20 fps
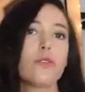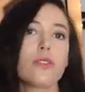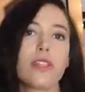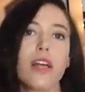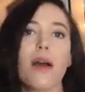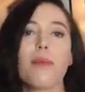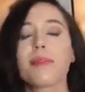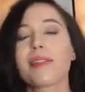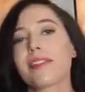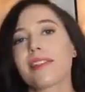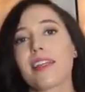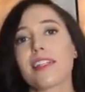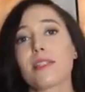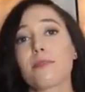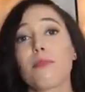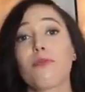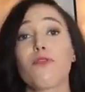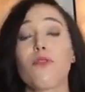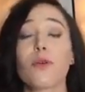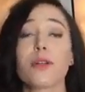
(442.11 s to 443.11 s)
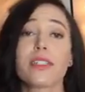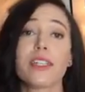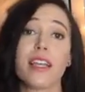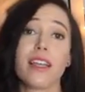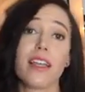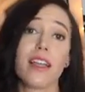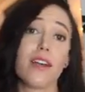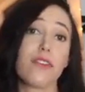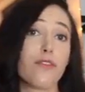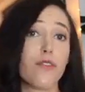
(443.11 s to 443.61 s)
Use common sense before
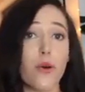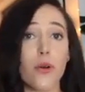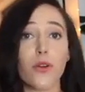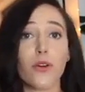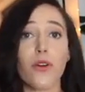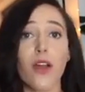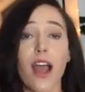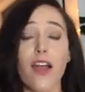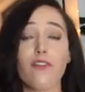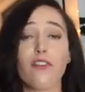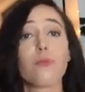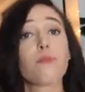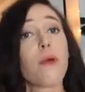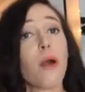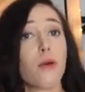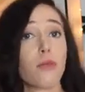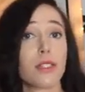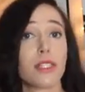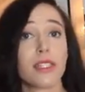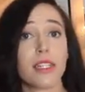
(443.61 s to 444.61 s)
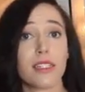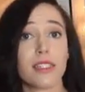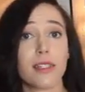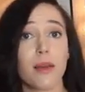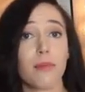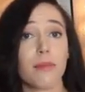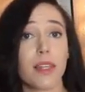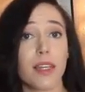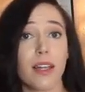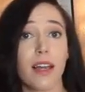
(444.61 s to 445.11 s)
taking a photograph or posting
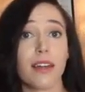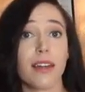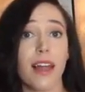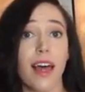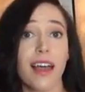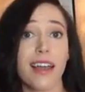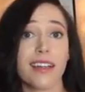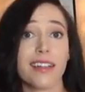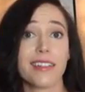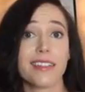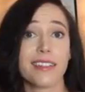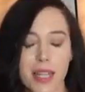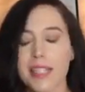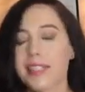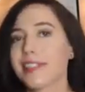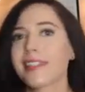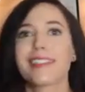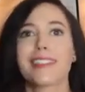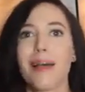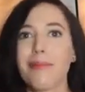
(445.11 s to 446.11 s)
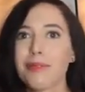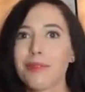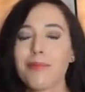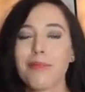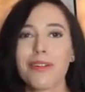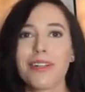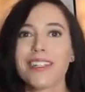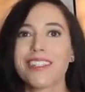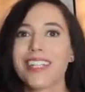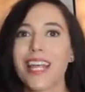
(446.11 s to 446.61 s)
something online. It's
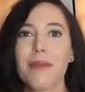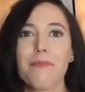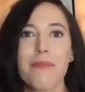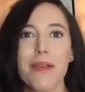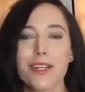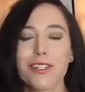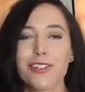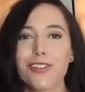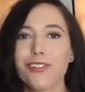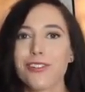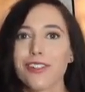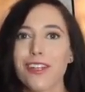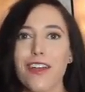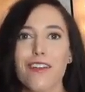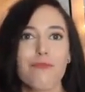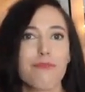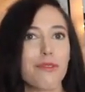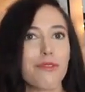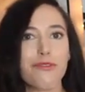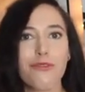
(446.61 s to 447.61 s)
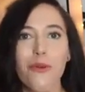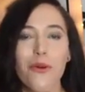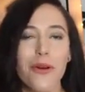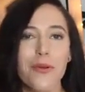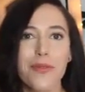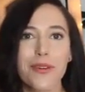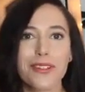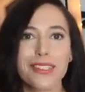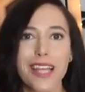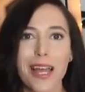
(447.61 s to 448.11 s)
acceptable to take pictures of
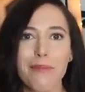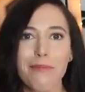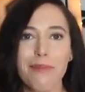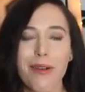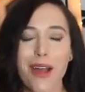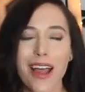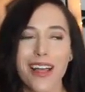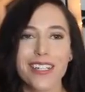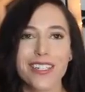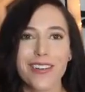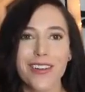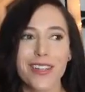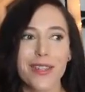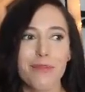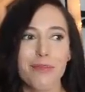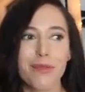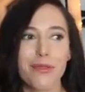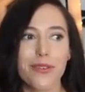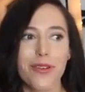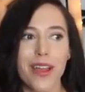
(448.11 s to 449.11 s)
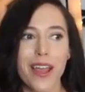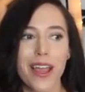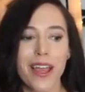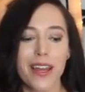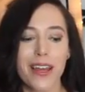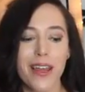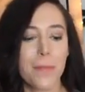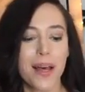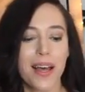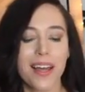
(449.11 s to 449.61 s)
performers at Pride during the
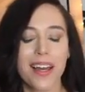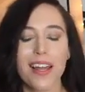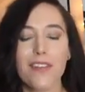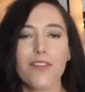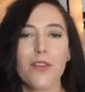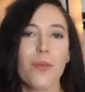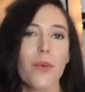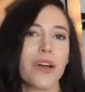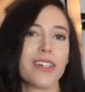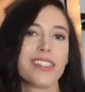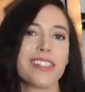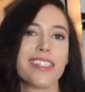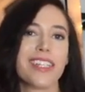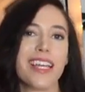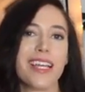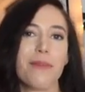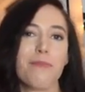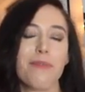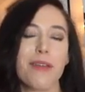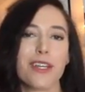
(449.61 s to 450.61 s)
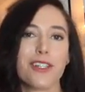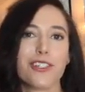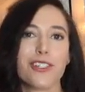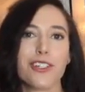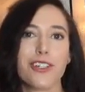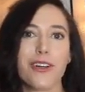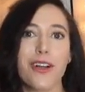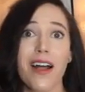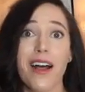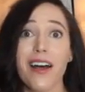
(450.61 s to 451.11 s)
parade, but if you want to take a
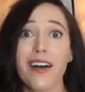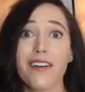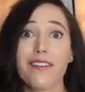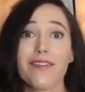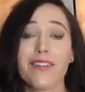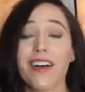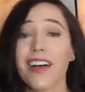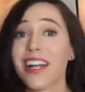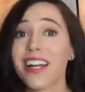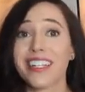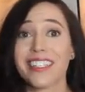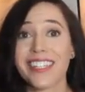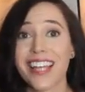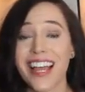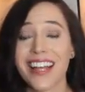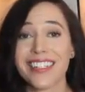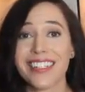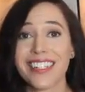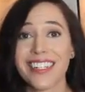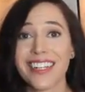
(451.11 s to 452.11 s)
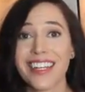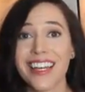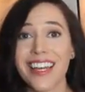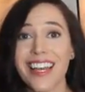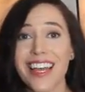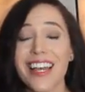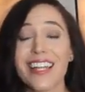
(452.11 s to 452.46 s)
picture of an attendee,